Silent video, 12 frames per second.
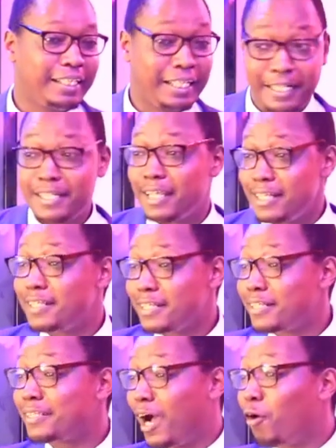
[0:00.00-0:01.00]
He says,
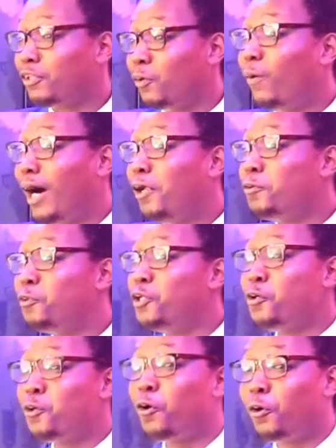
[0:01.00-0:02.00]
This is how the world will
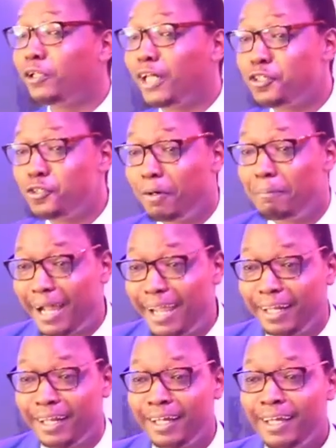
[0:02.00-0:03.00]
know that you're
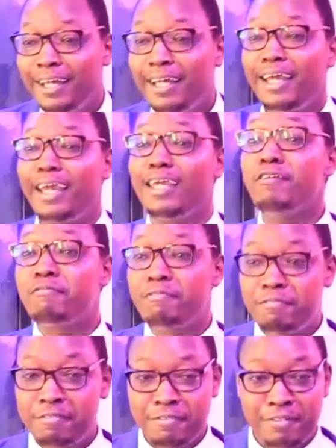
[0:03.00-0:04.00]
mine
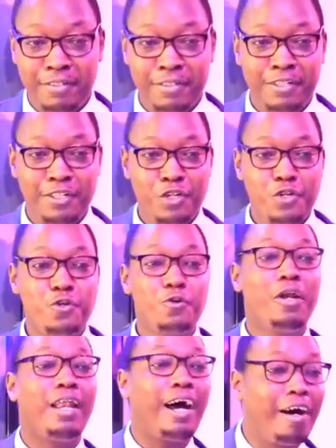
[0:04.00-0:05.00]
if you
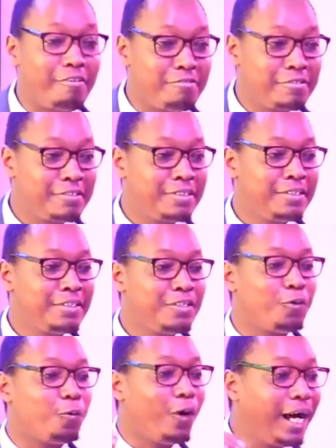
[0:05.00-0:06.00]
love
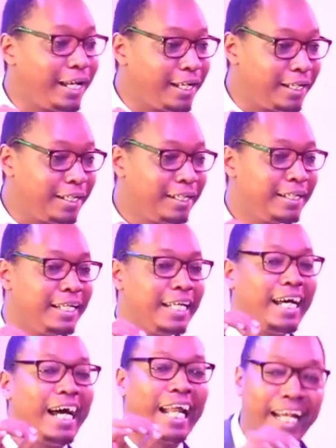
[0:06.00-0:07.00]
one
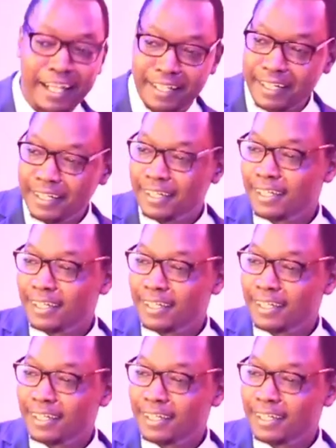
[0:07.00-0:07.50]
another.